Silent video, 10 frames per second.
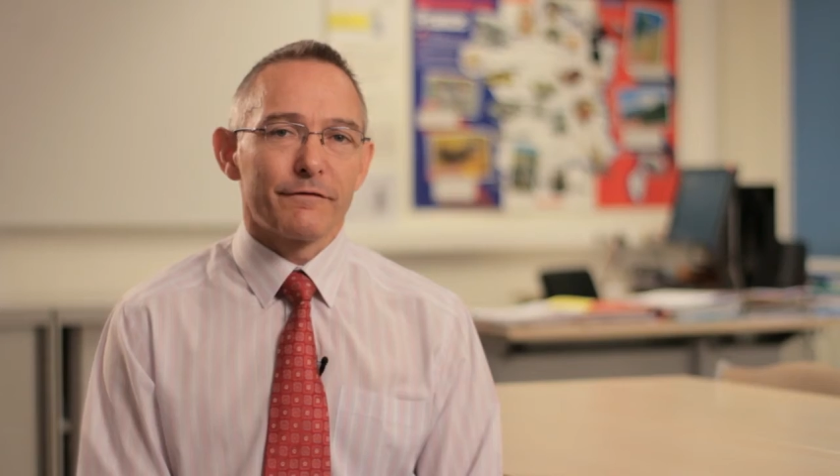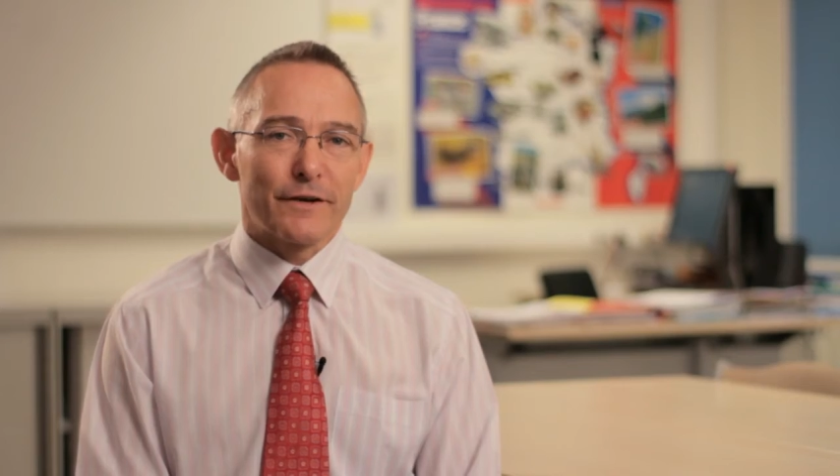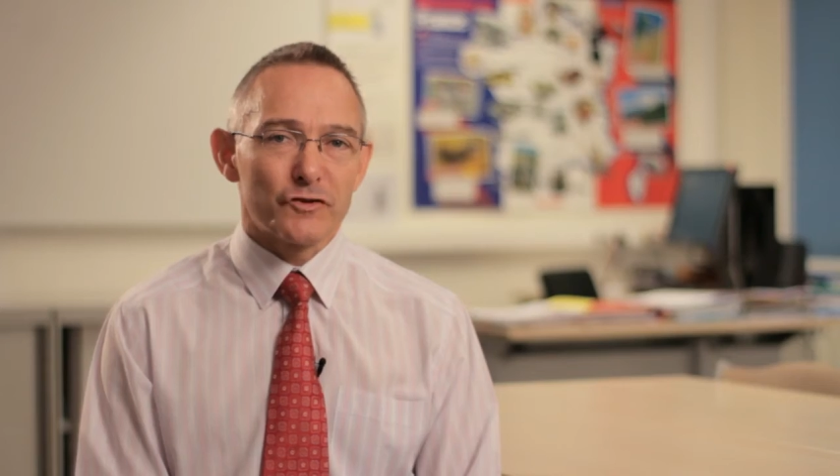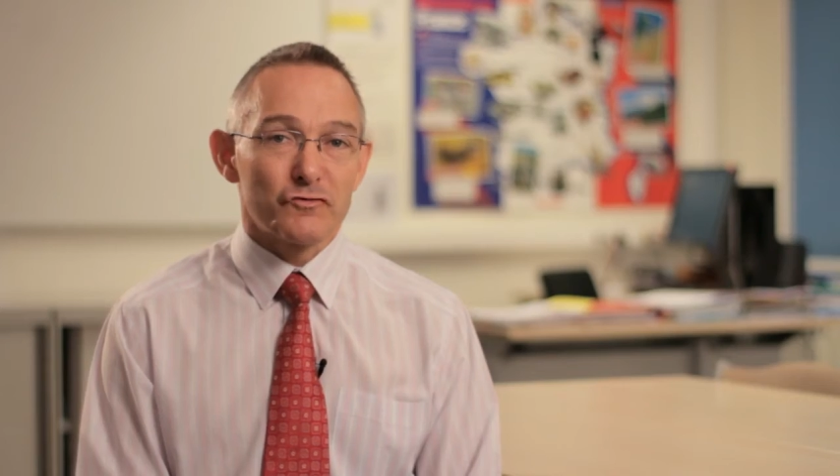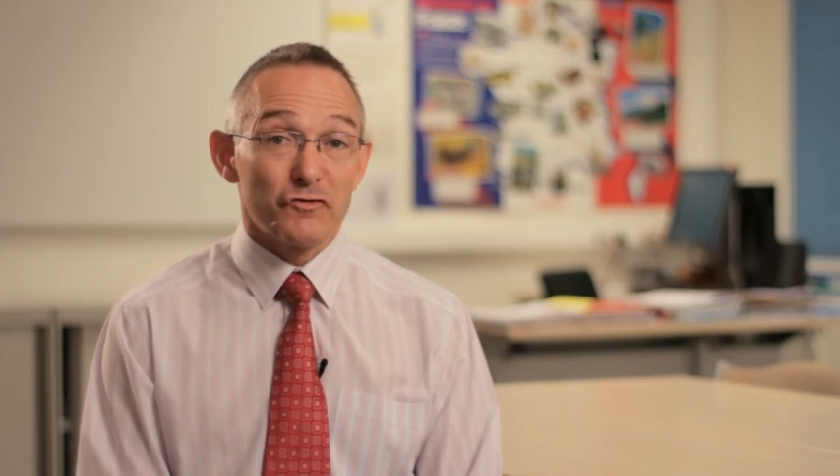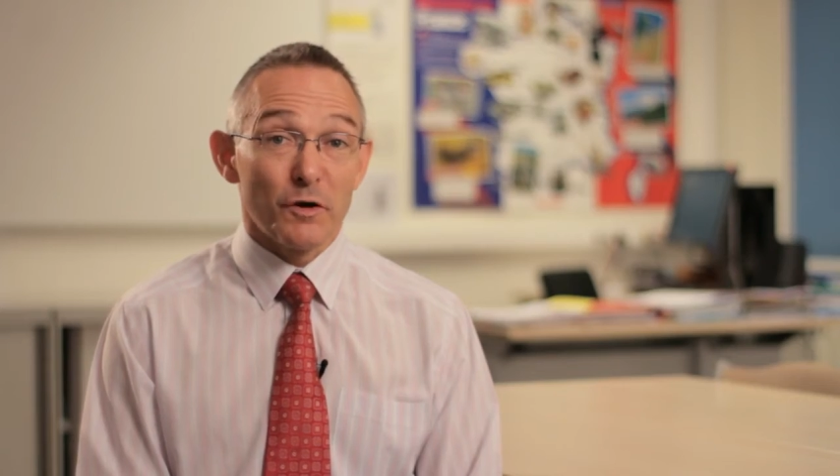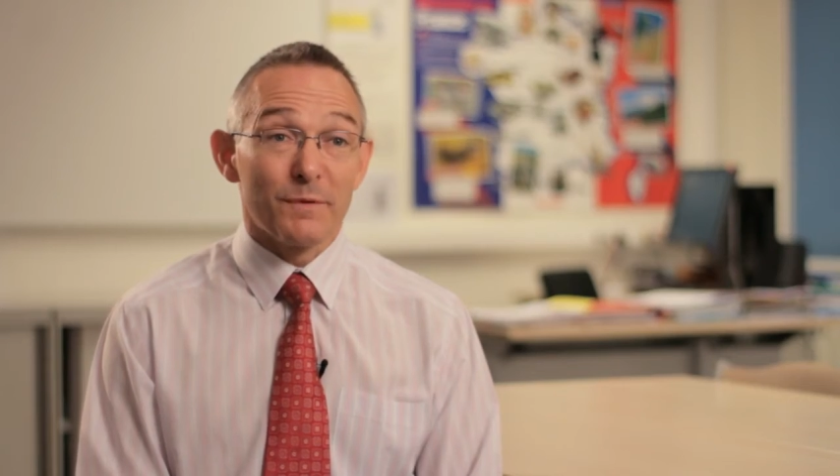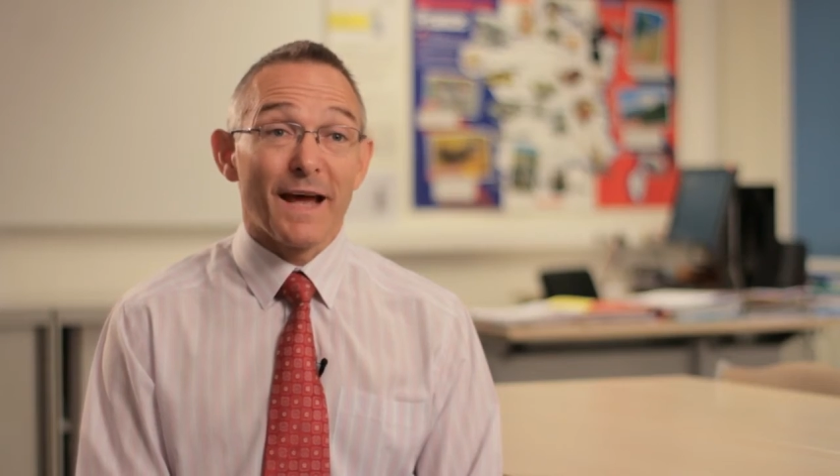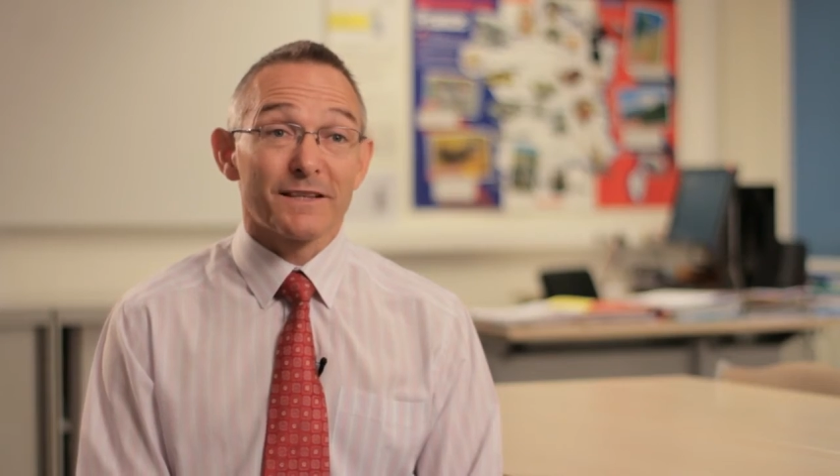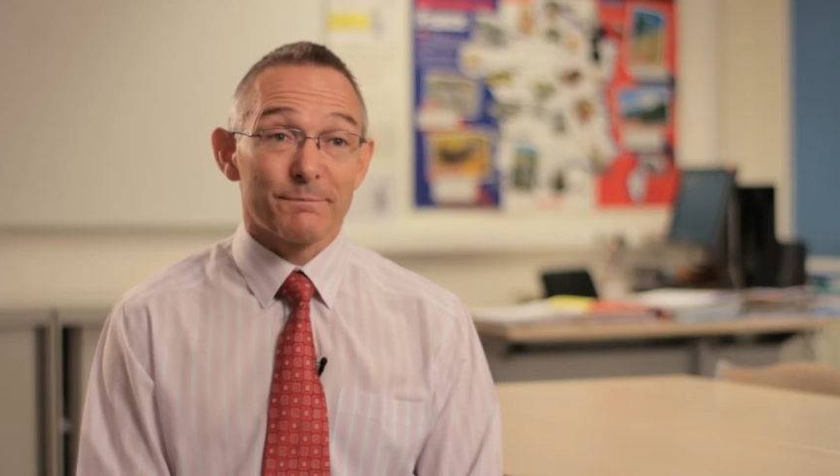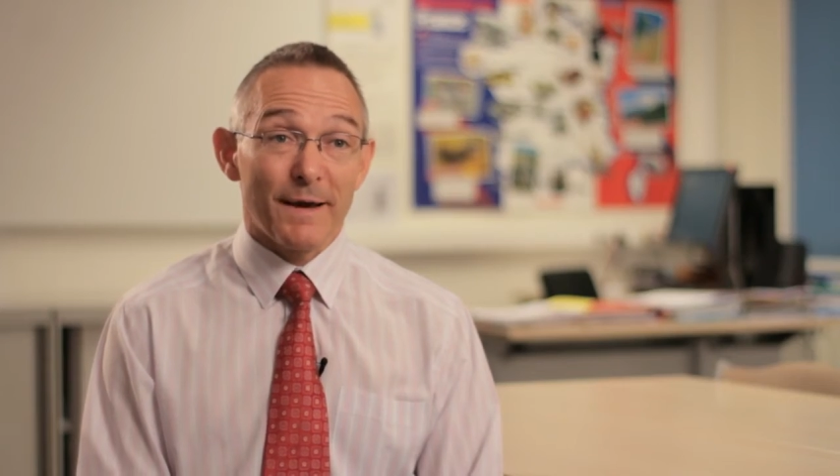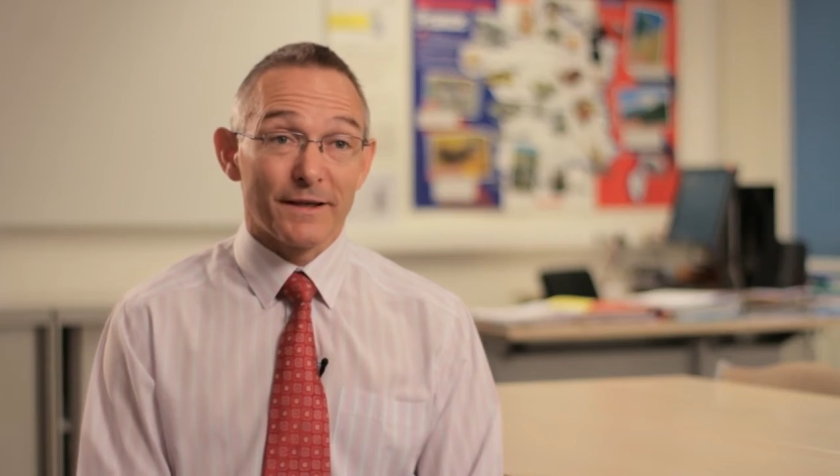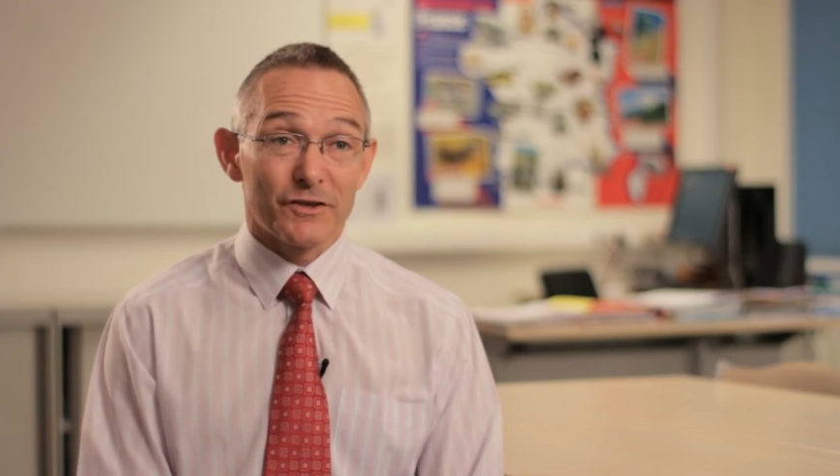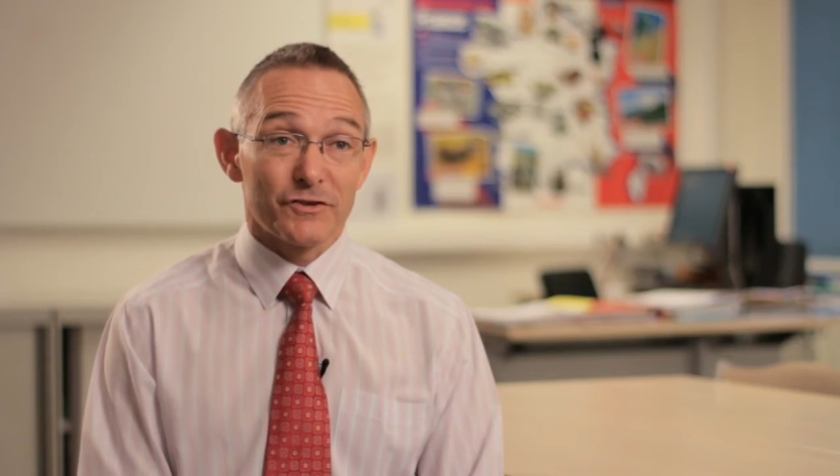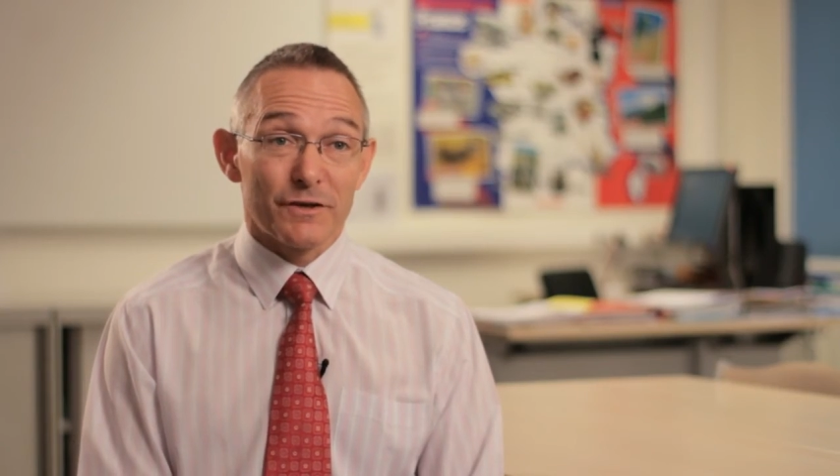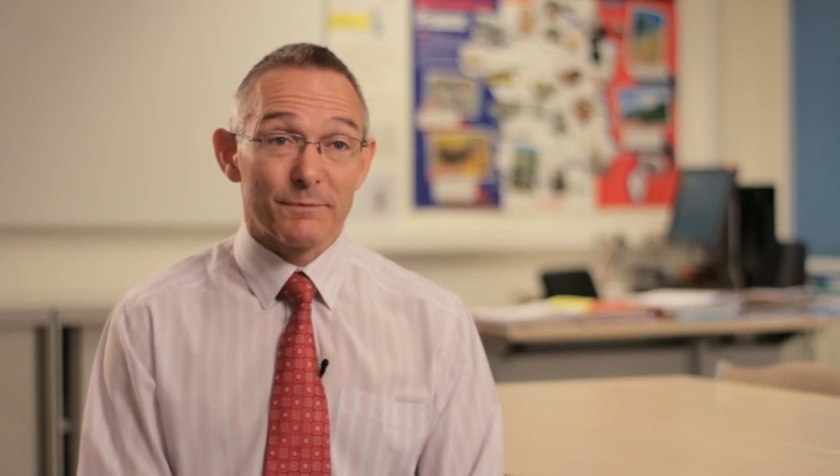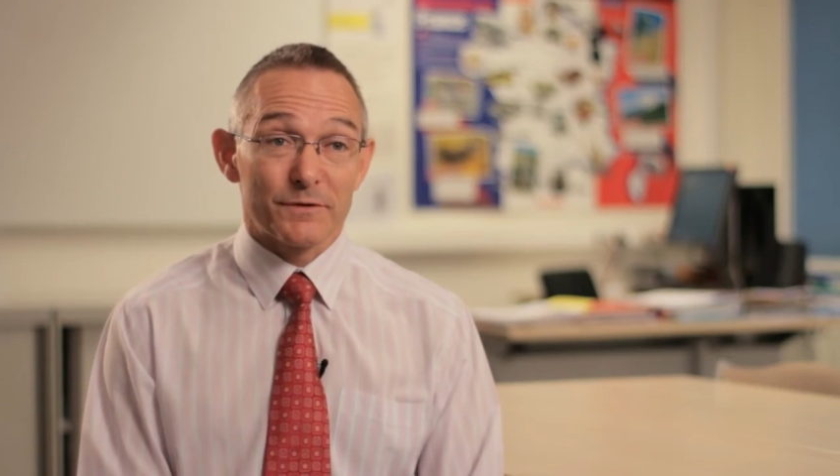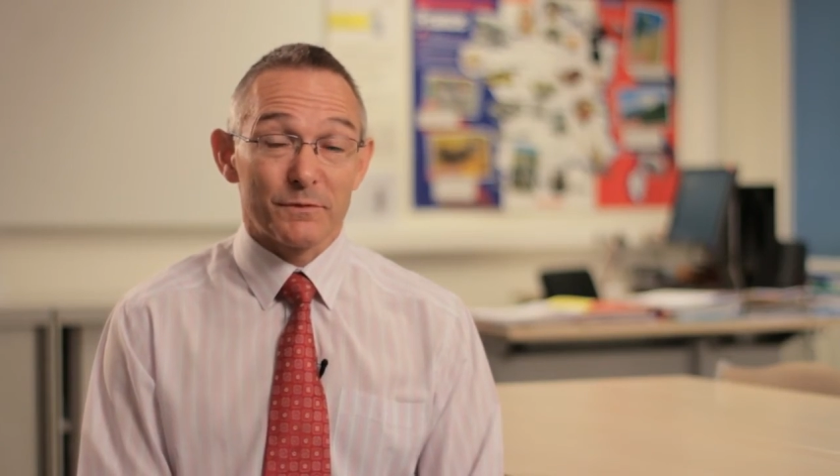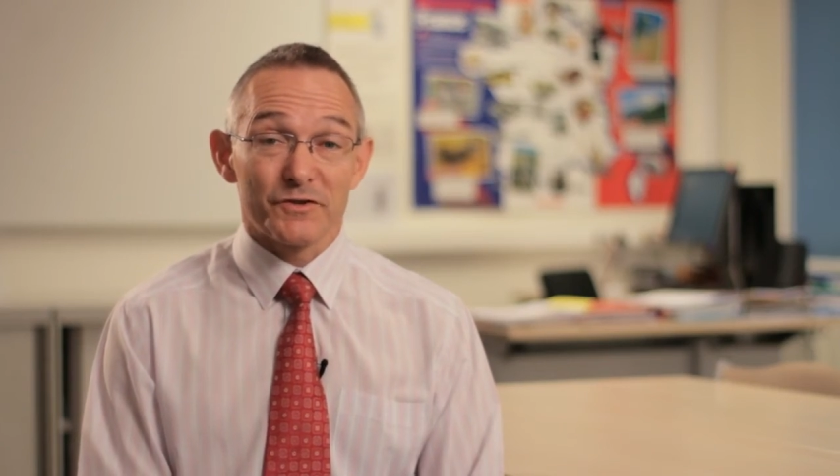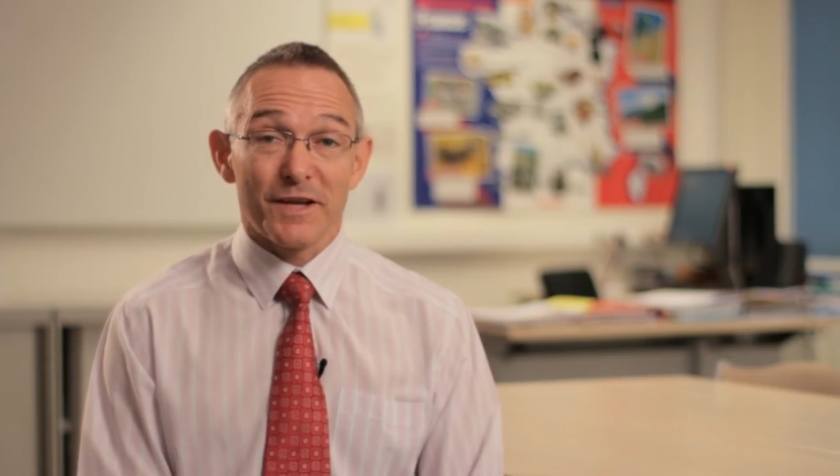French, German and Spanish trips
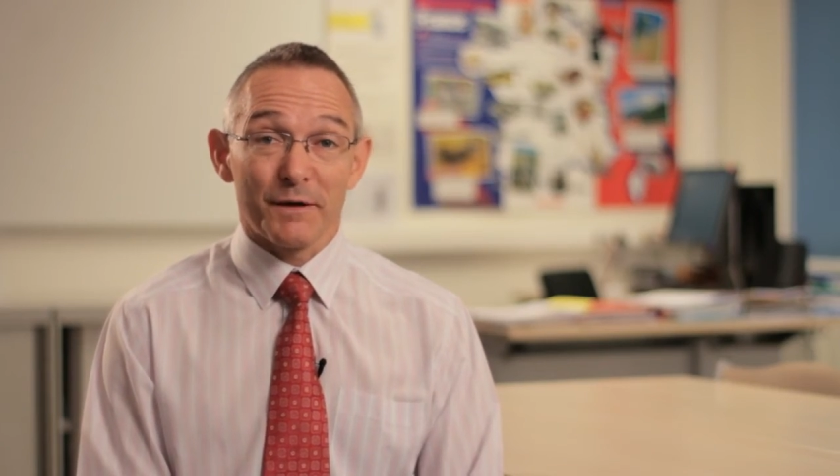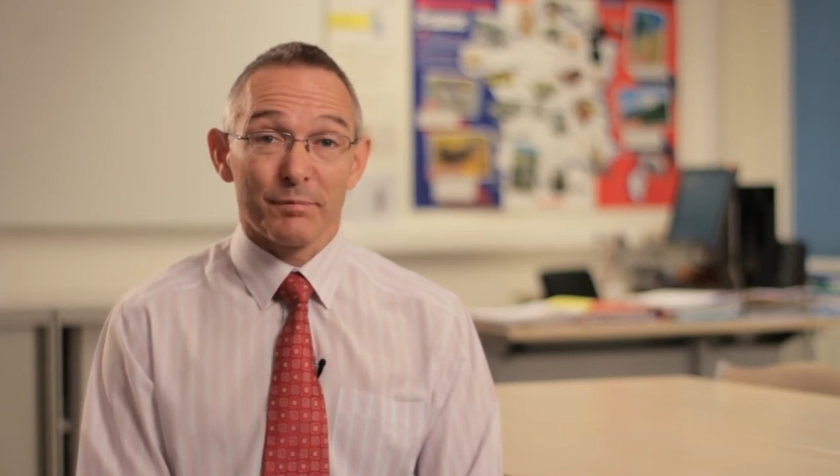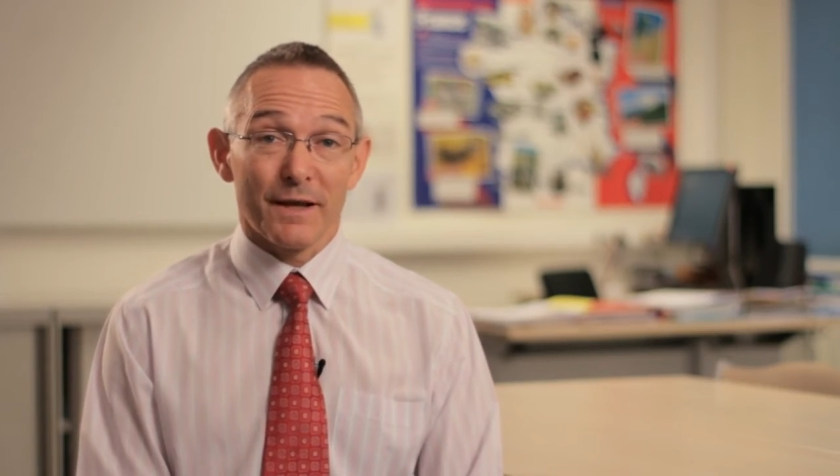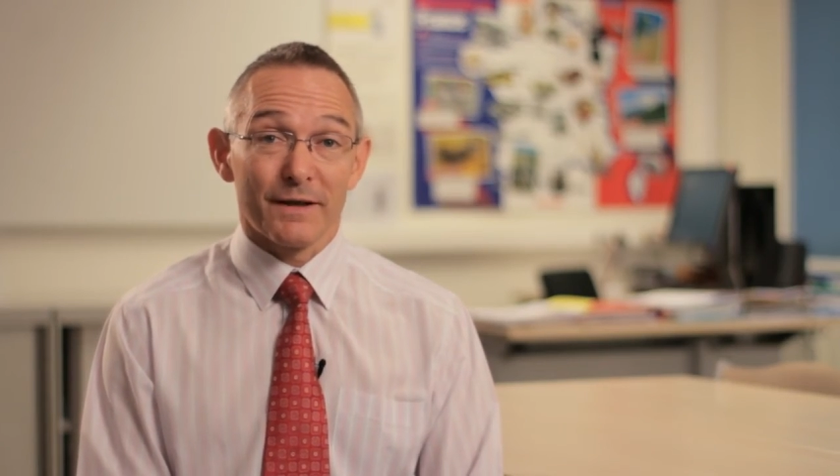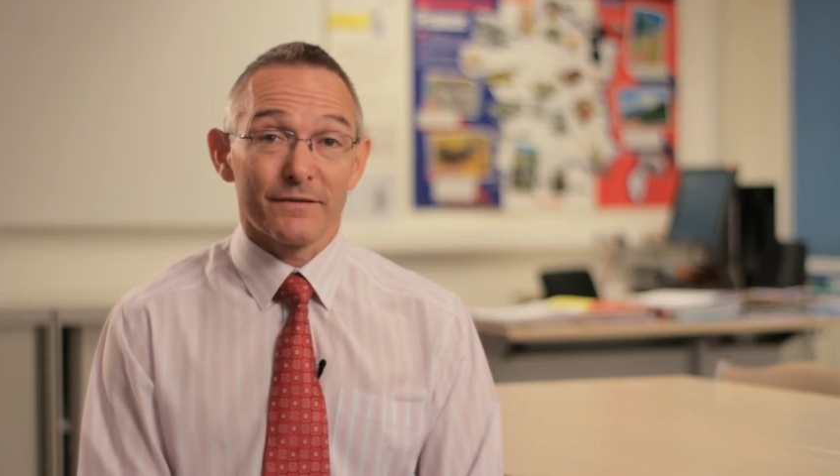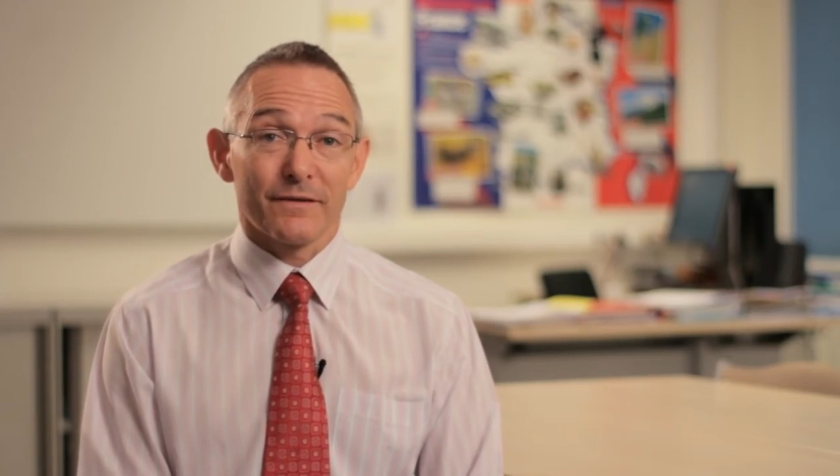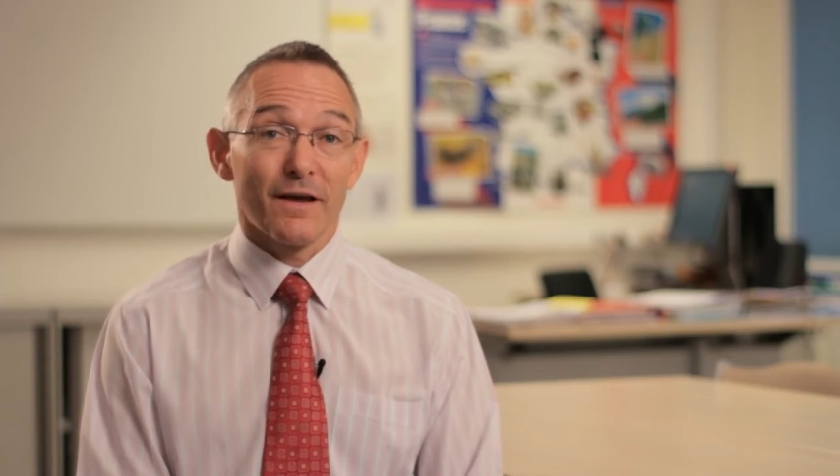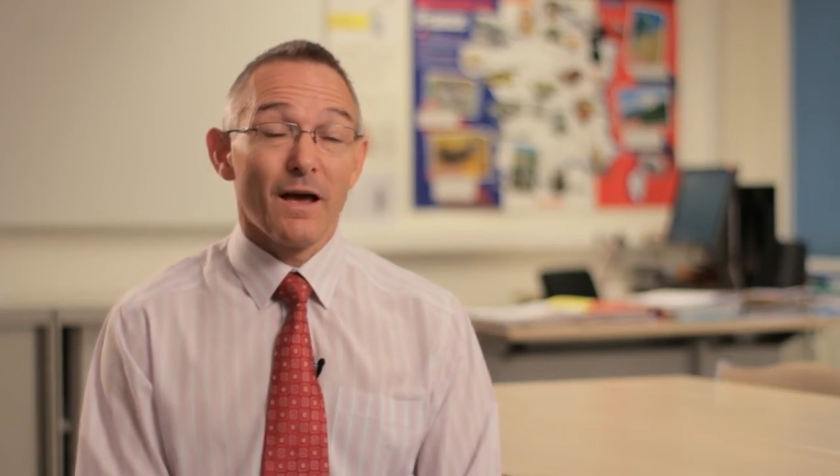which take place